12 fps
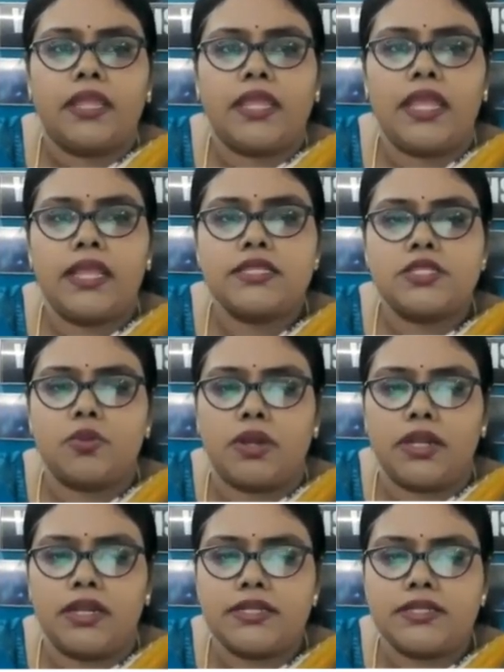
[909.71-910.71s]
Case
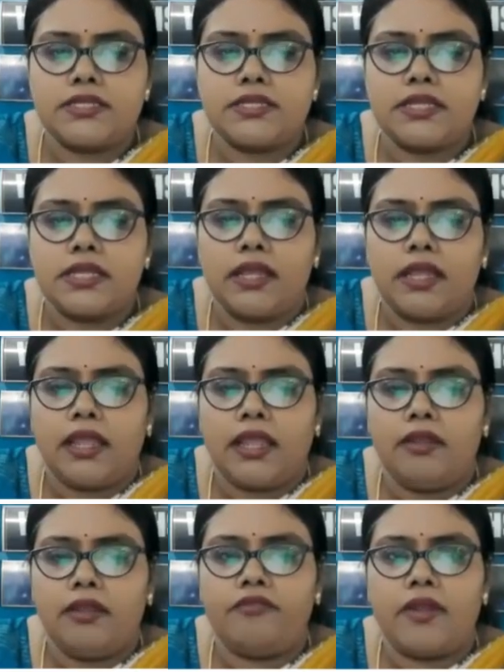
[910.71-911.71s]
1 is
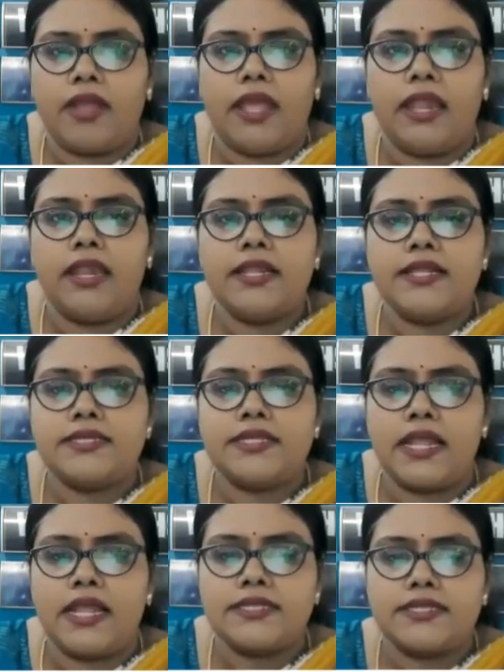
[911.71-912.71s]
if L is
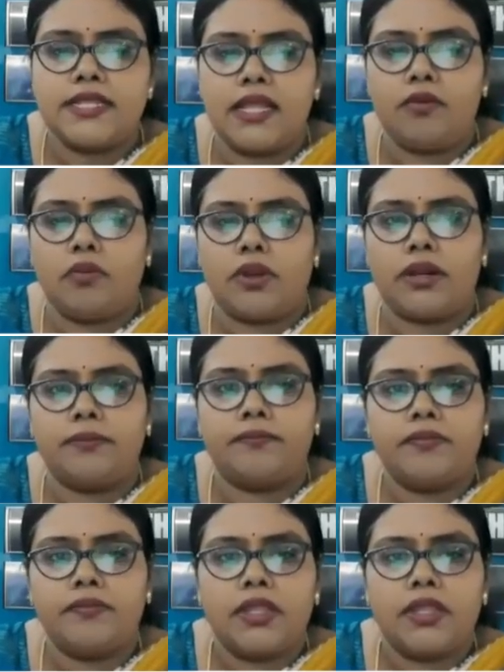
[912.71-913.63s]
less than 1.